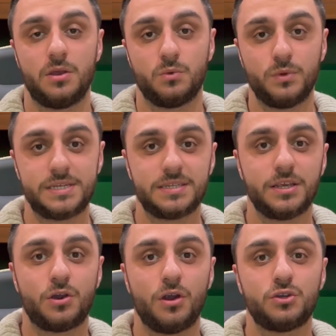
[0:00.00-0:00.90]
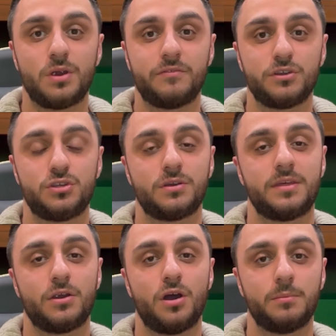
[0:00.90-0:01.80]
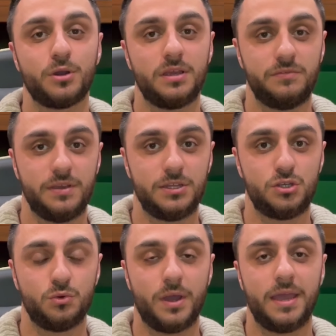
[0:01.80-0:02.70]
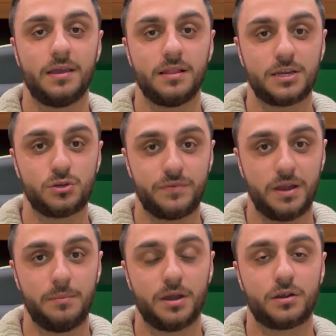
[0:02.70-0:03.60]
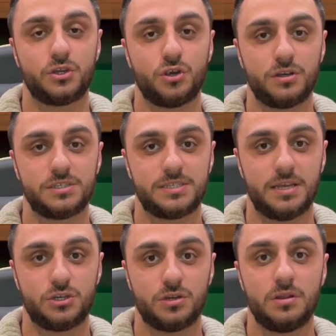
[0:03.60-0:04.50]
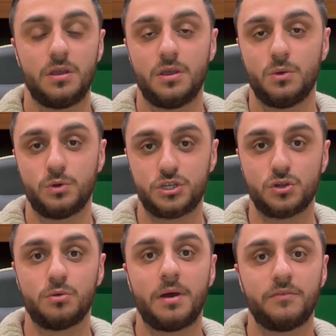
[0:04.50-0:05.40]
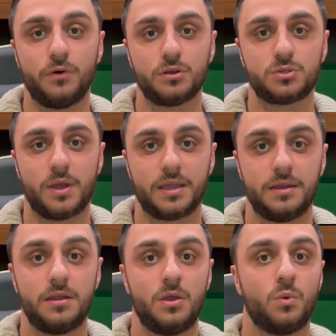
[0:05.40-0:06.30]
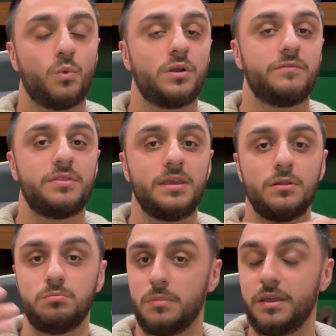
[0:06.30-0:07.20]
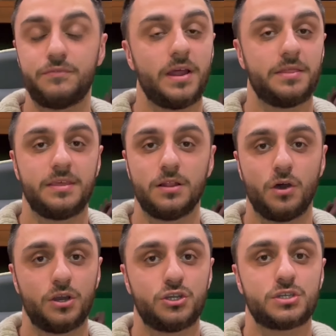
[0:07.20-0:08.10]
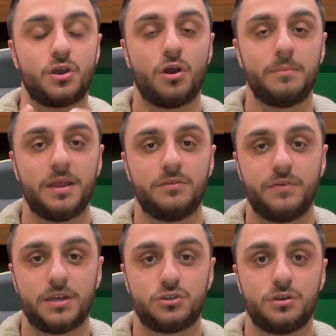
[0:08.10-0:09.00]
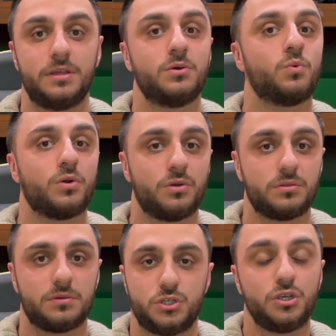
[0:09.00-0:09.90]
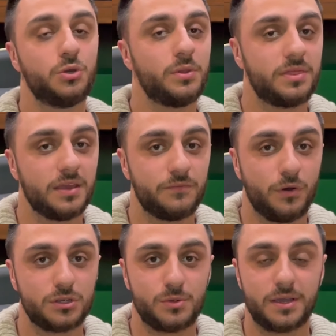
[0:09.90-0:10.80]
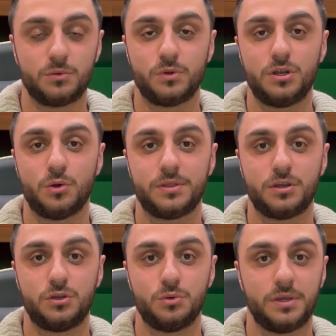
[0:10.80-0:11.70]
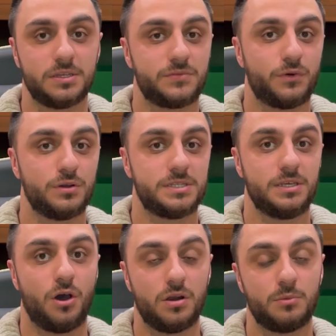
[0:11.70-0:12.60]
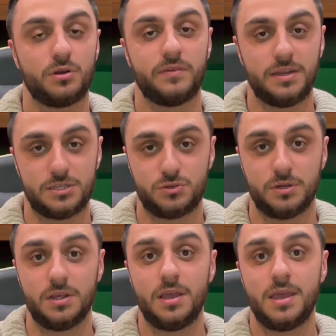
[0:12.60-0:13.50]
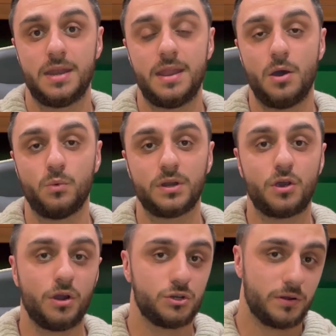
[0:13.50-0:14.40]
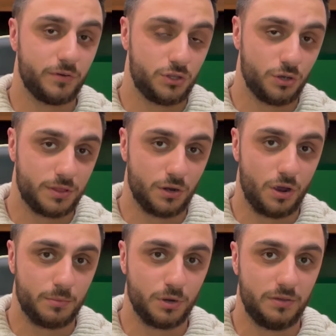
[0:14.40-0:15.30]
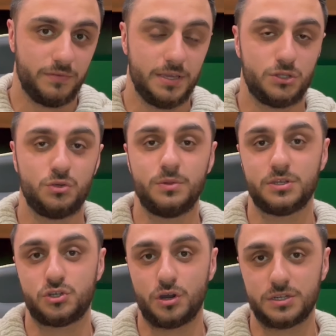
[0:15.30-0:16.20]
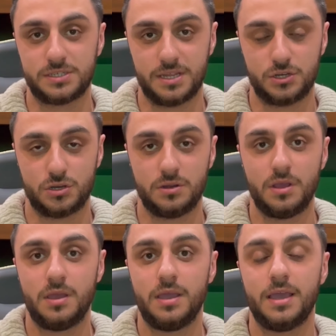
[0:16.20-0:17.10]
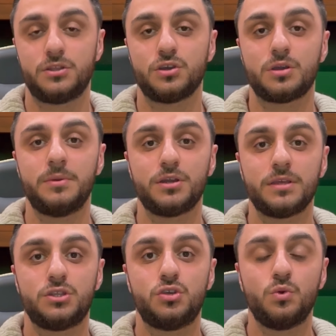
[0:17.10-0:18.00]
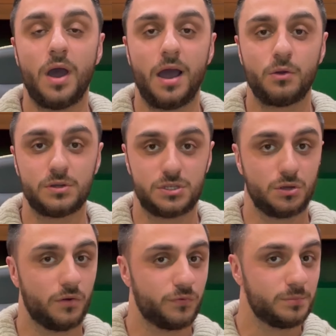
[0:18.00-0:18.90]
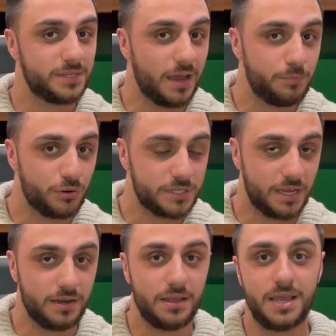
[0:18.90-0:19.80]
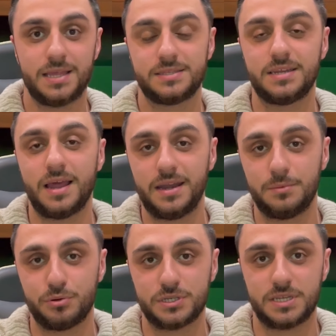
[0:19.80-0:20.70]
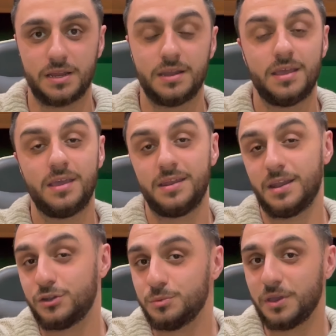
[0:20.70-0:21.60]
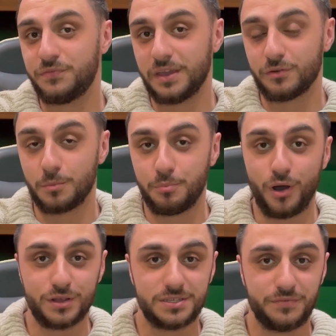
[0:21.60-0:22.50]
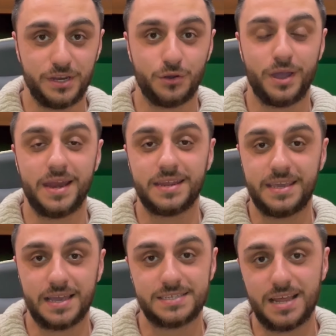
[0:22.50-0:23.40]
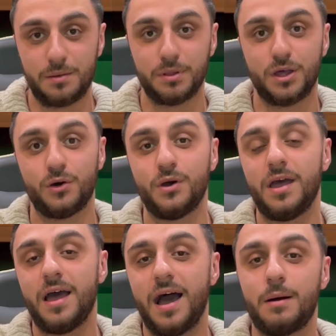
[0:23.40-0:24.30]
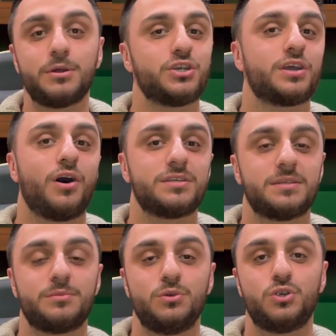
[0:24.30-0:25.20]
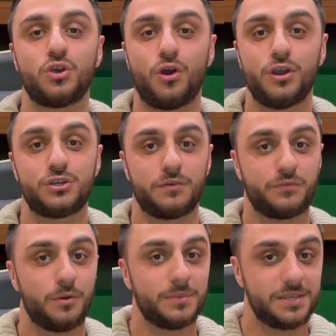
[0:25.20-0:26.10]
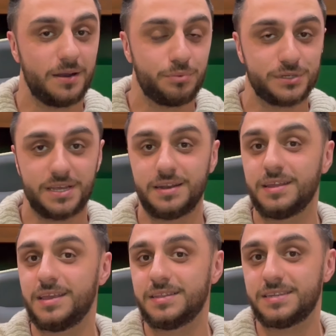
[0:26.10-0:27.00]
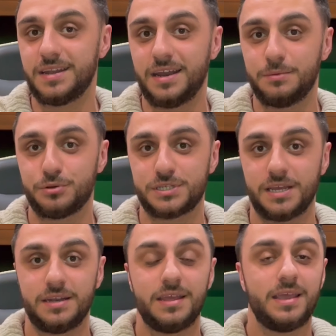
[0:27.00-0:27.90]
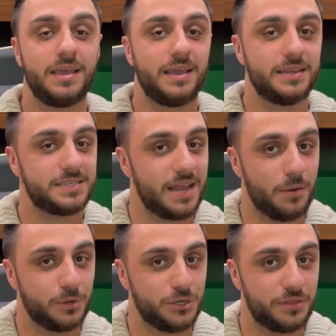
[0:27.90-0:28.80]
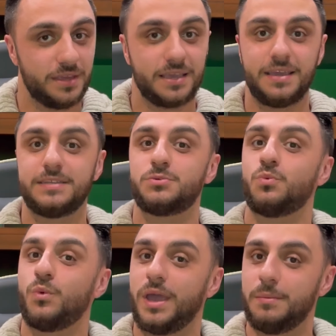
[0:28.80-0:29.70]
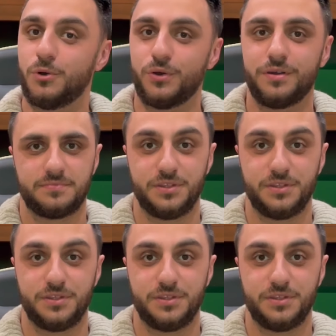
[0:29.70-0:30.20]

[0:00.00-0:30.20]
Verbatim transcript: Recently, Car and Driver took their Hummer EV to a Electrify America charging station, which is owned by Volkswagen, one of the, if not the largest car manufacturer in the world. So you would think Volkswagen would know what they're doing as far as the automotive industry. Now, when Car and Driver took their Hummer EV to this charging station, it took them nearly 2 hours to go from 10% to 90%. Now do me a favor, pause the video and guess down below how much it cost them to charge from 10% to 90%. It's not what you think, it's way more.